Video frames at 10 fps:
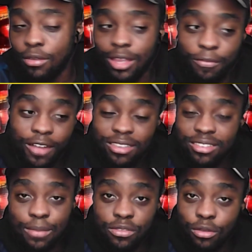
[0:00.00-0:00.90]
So the first
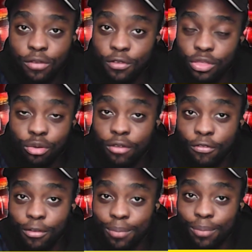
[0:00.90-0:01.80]
teams to go for three or
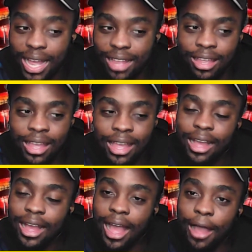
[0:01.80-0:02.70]
four players
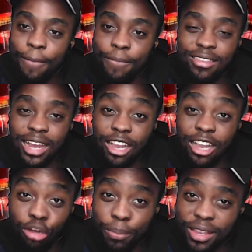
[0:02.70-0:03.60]
um, it's like a
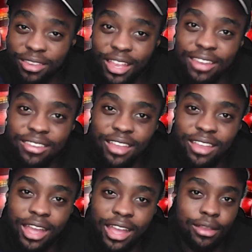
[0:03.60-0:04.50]
shopping center,
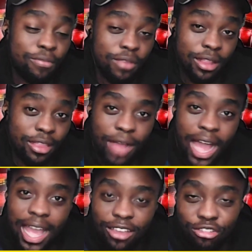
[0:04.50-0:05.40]
it's the
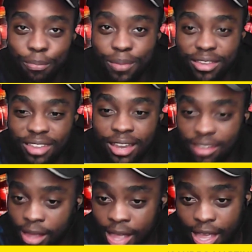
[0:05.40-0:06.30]
Ajax shopping
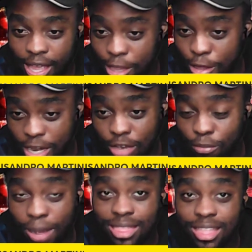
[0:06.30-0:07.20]
center. You need to
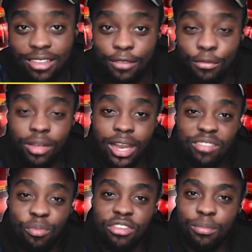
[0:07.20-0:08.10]
buy things as quickly as
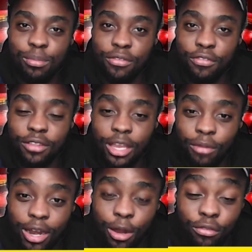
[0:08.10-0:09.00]
possible before they
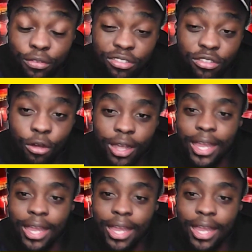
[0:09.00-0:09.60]
run out of stock.